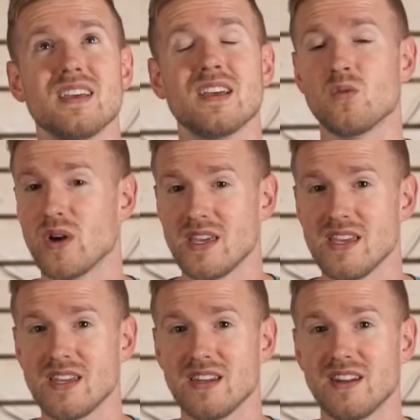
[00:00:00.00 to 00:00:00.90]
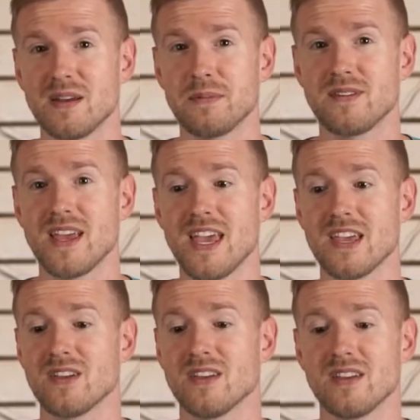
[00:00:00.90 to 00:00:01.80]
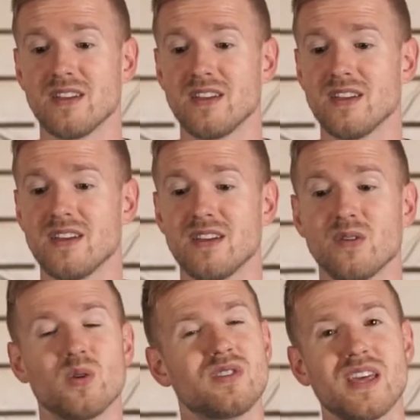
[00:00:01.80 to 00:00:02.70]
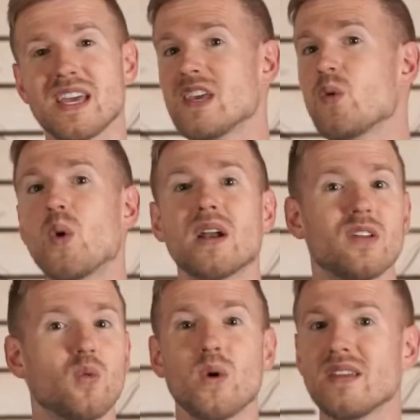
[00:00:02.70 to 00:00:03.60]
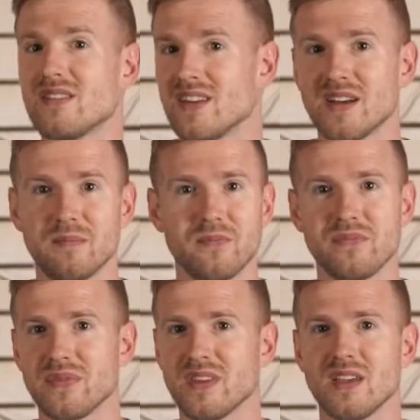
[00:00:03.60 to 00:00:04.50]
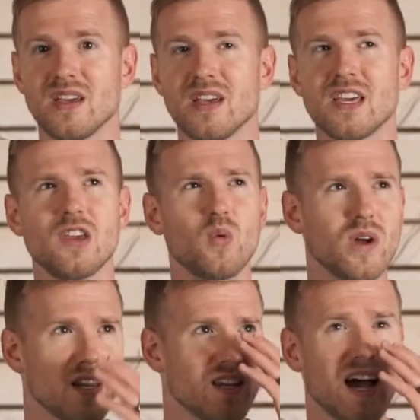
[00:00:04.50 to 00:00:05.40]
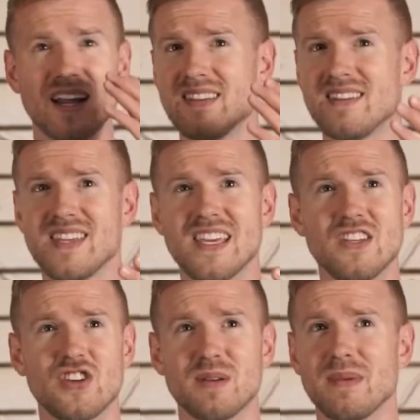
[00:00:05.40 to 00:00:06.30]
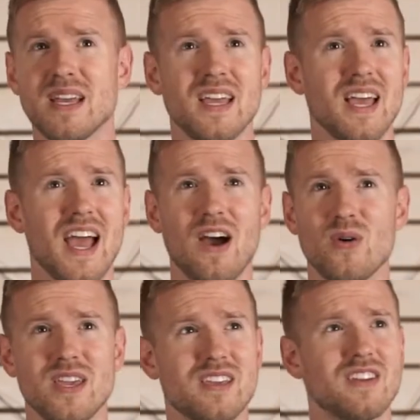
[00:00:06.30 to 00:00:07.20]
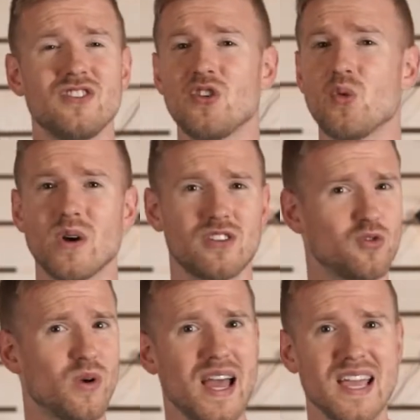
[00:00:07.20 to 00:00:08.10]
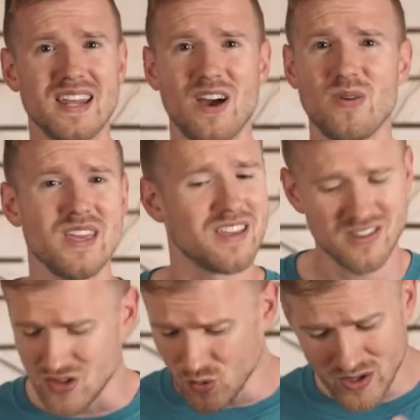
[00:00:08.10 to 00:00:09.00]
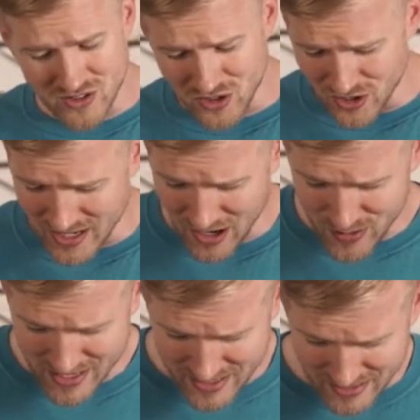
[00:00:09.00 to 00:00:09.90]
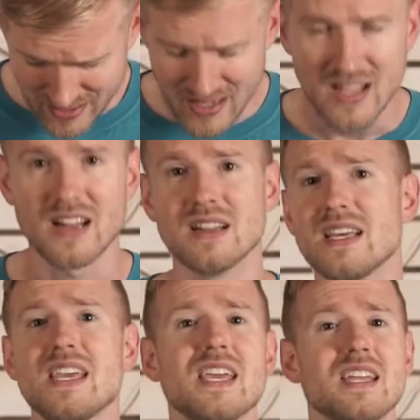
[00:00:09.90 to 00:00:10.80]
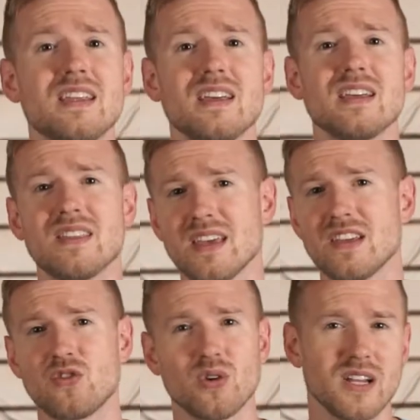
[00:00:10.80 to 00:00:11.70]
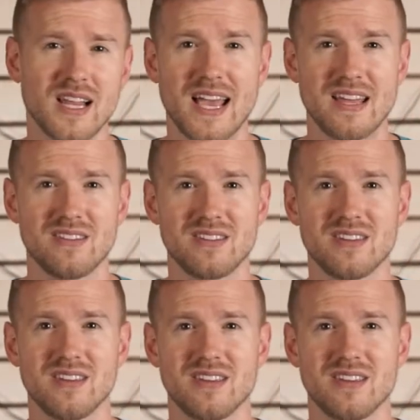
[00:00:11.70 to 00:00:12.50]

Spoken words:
and what he ended up saying was that he wanted wisdom. He wanted God to teach him how he can do what's right, how he can do what's good, how he can lead the Israelites.